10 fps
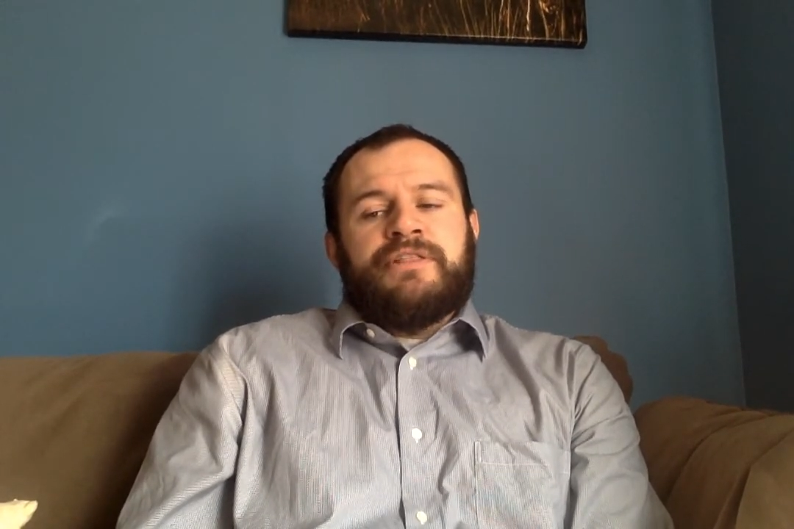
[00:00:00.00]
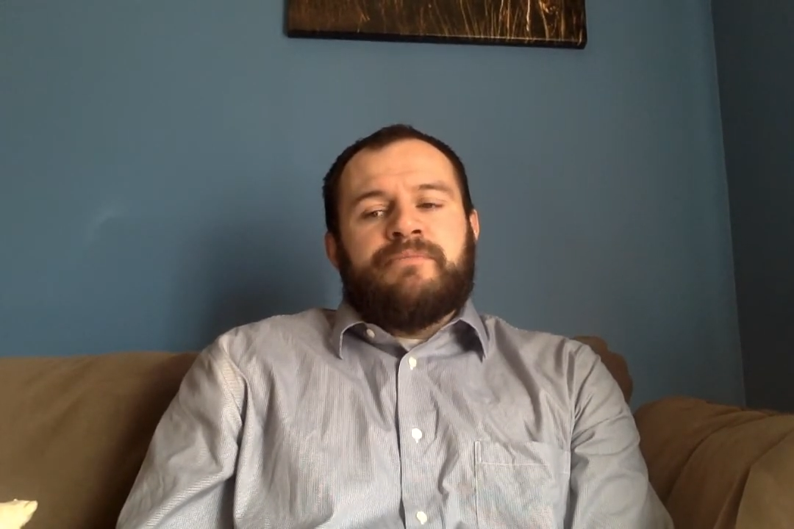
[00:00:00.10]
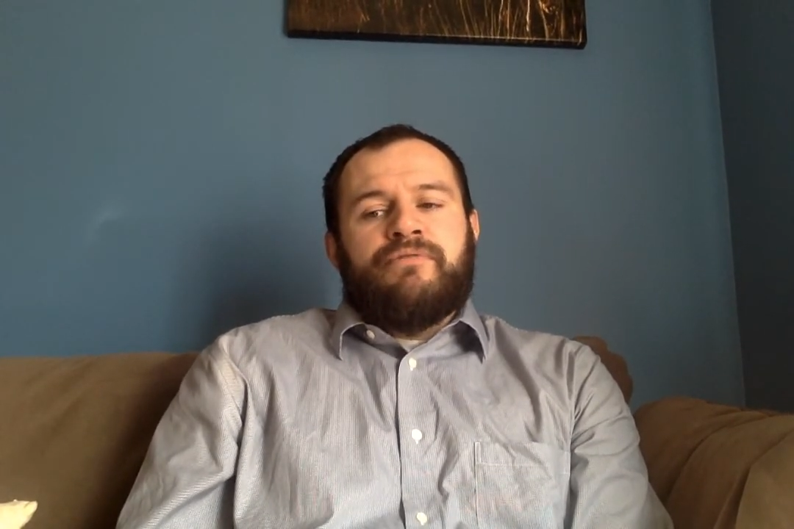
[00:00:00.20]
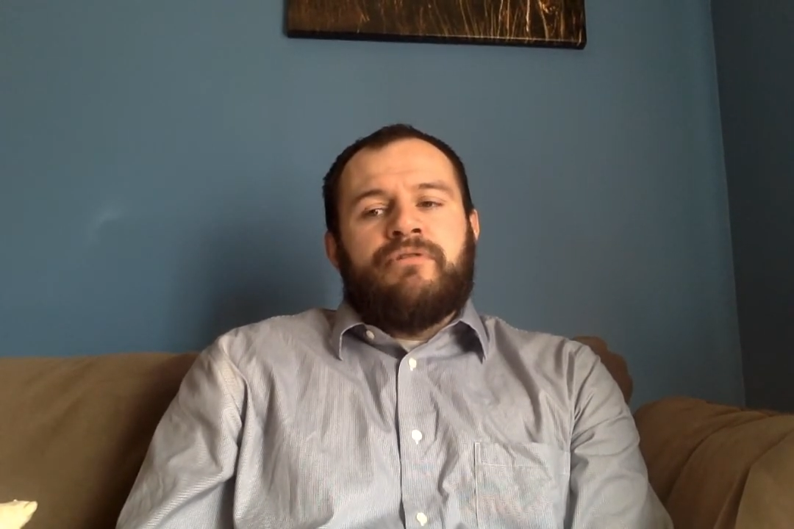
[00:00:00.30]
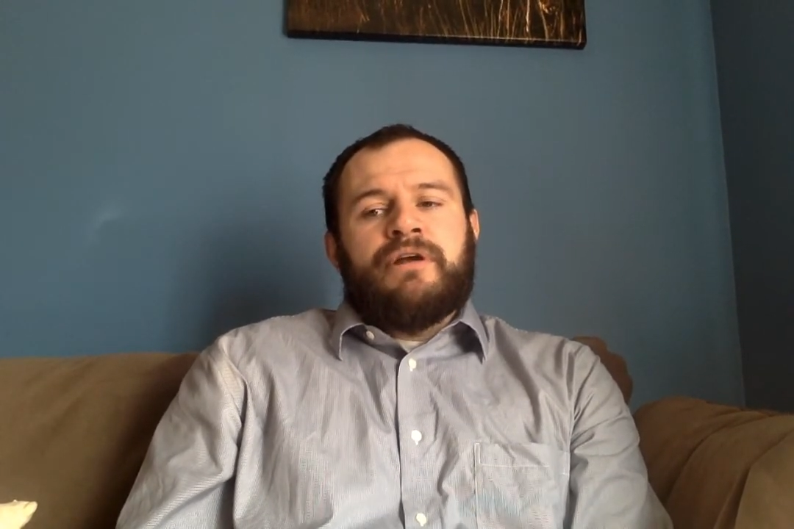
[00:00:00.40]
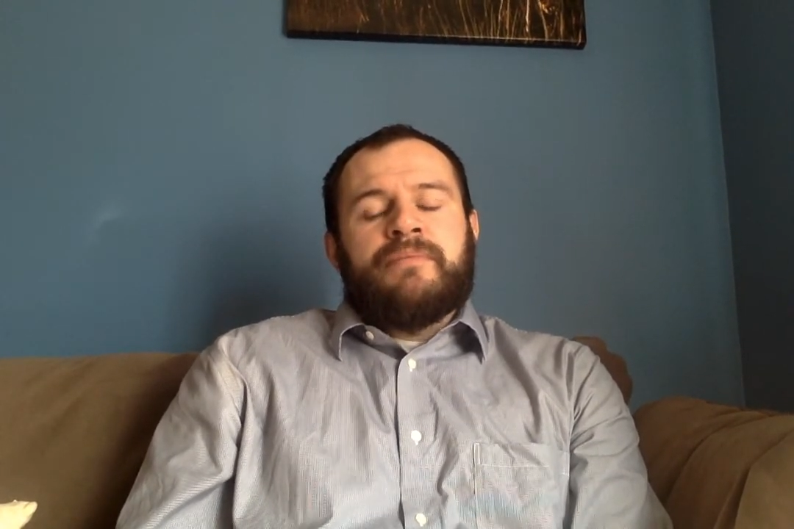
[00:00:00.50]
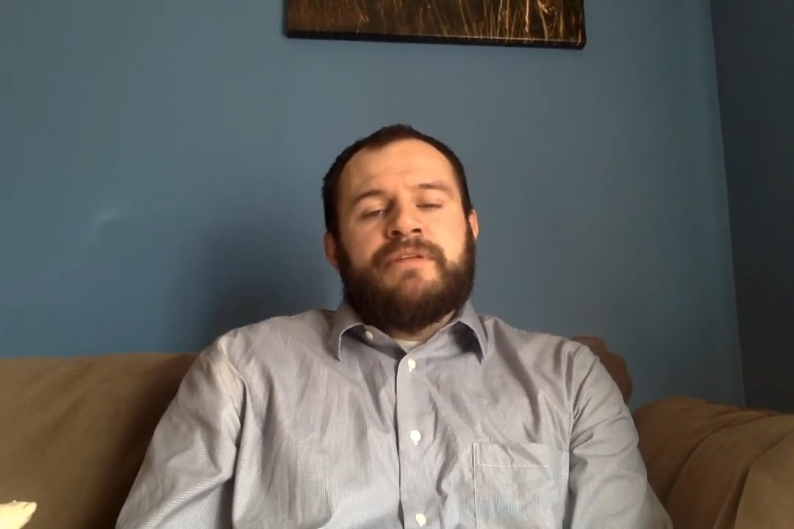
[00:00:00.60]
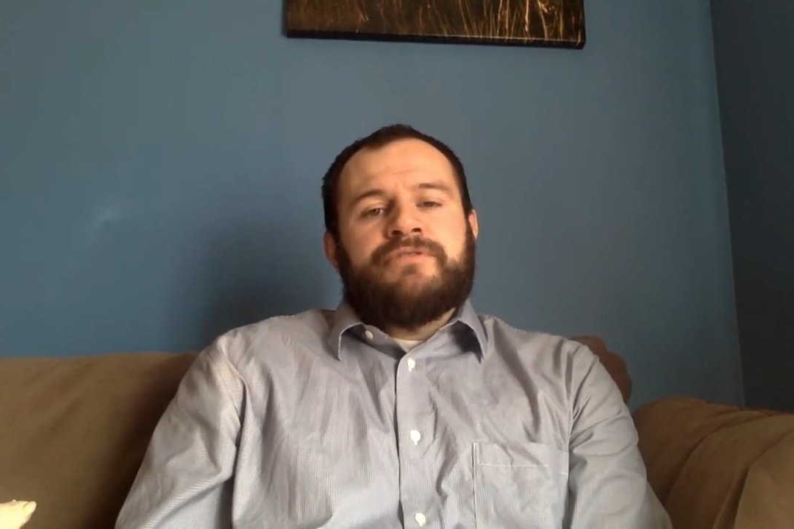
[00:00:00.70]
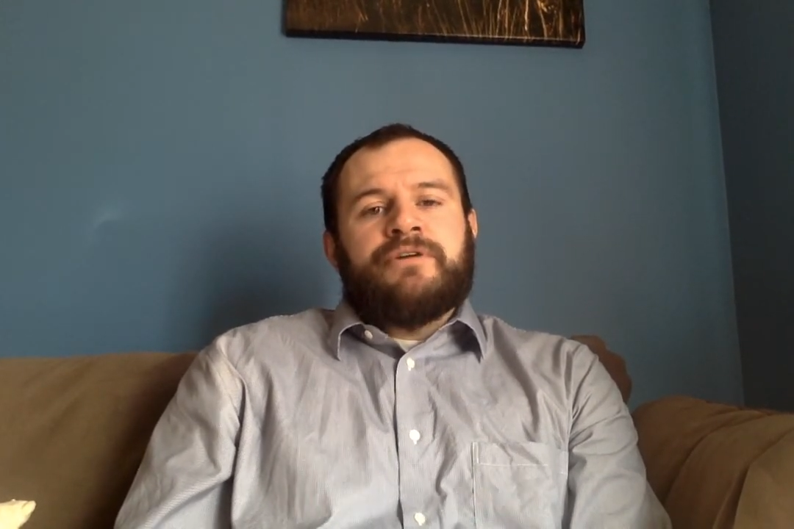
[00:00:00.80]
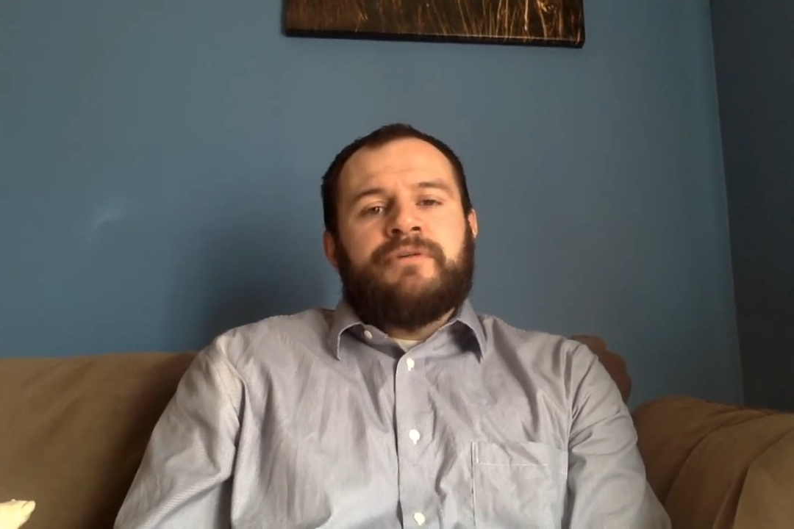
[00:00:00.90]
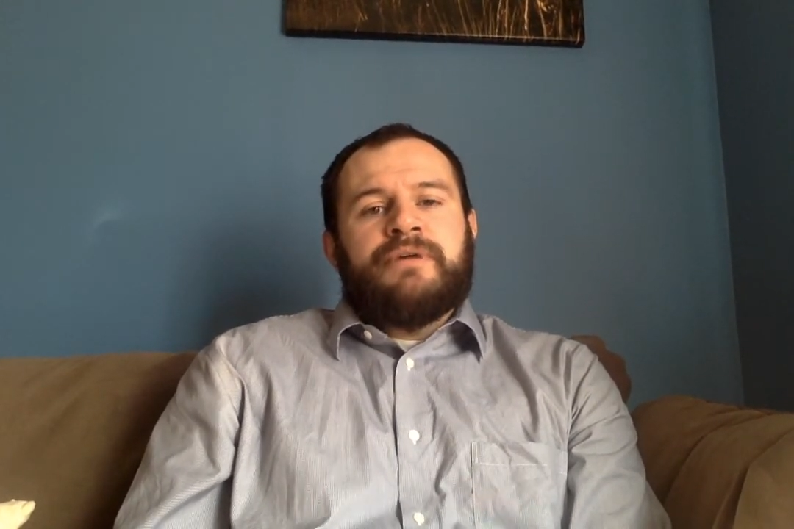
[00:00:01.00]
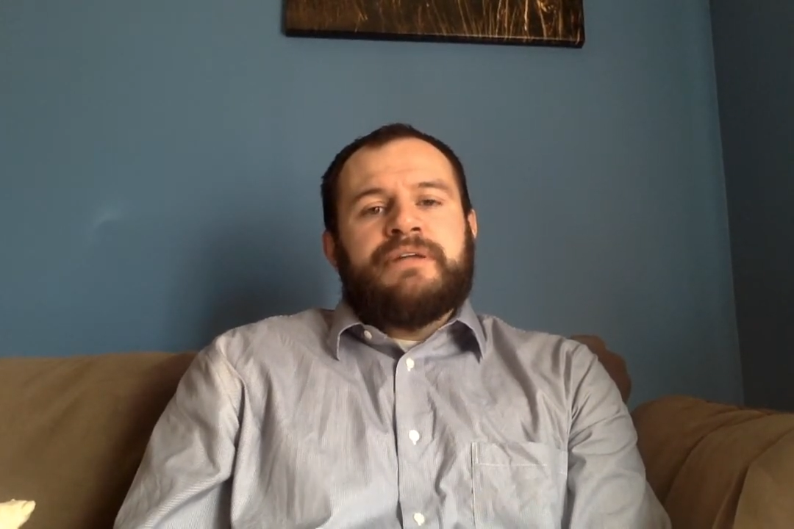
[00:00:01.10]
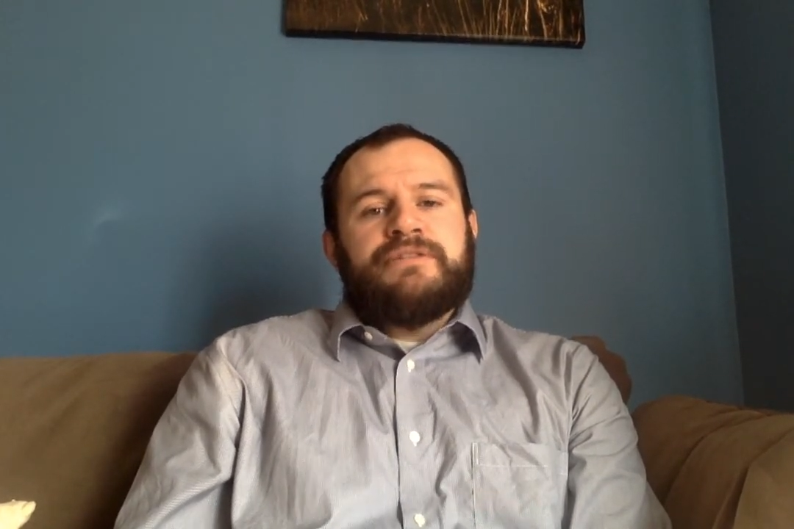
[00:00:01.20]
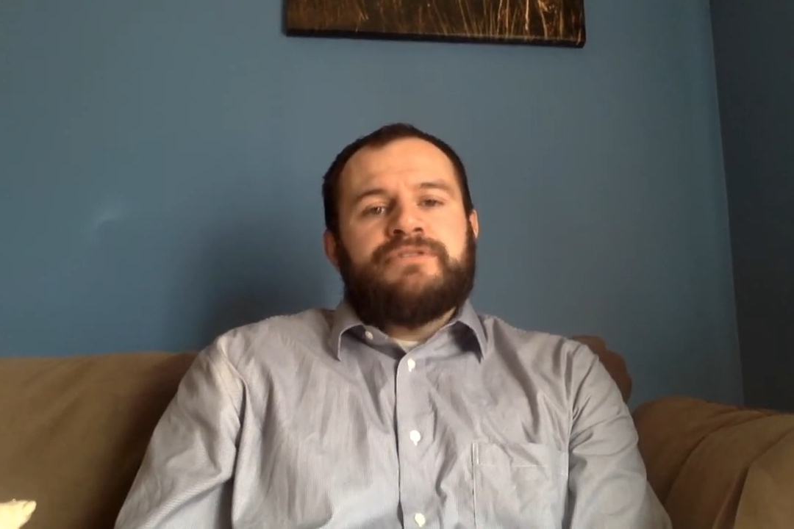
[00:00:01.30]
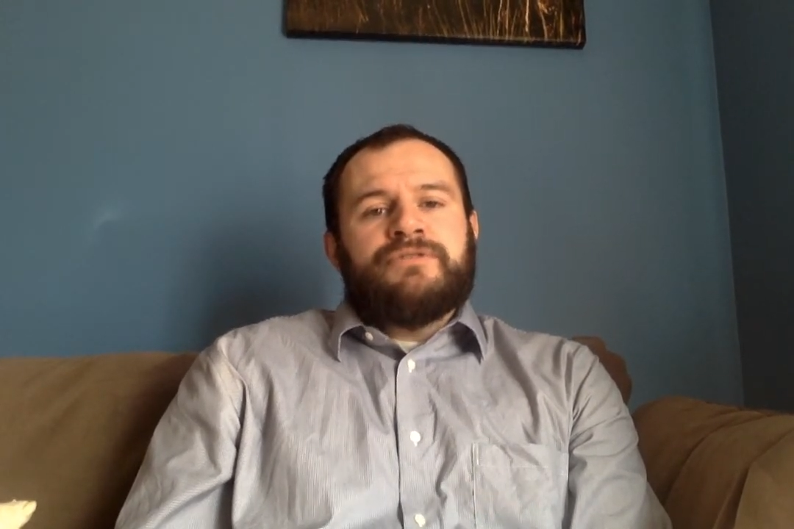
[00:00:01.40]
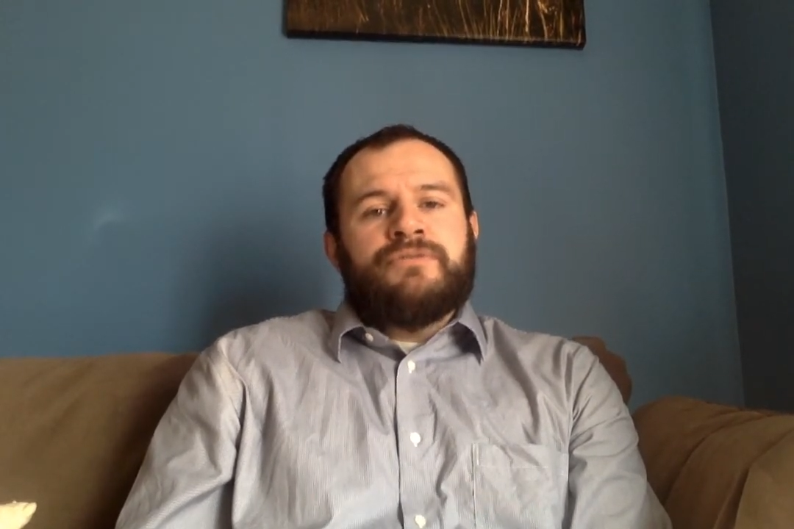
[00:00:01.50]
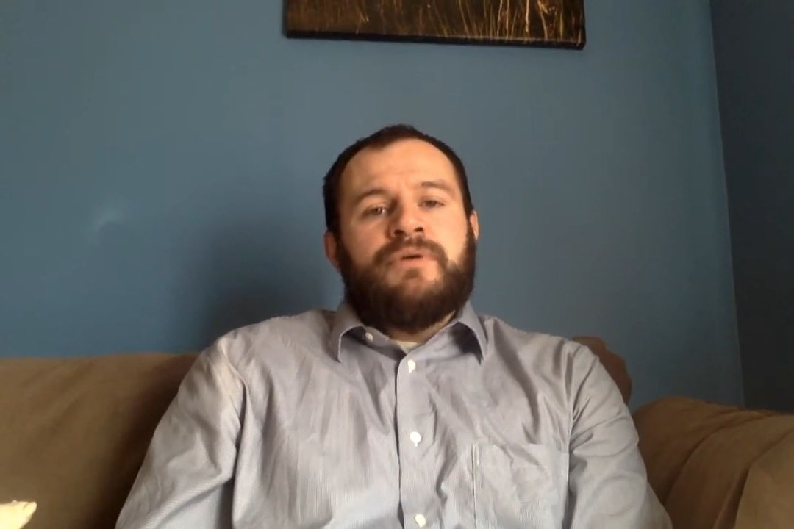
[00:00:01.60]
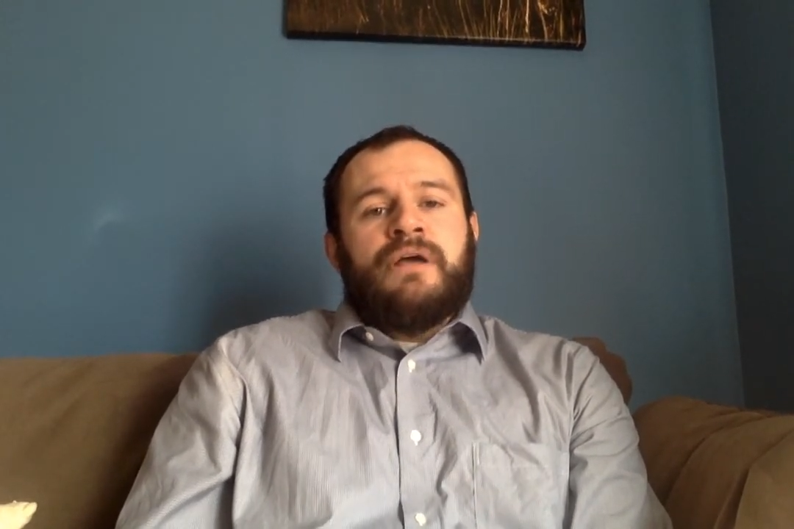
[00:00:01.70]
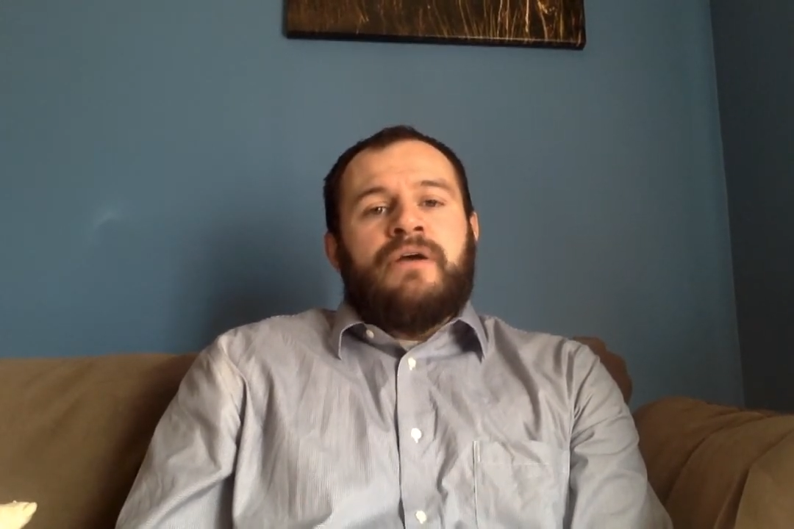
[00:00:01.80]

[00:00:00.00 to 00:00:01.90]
the program that you're going into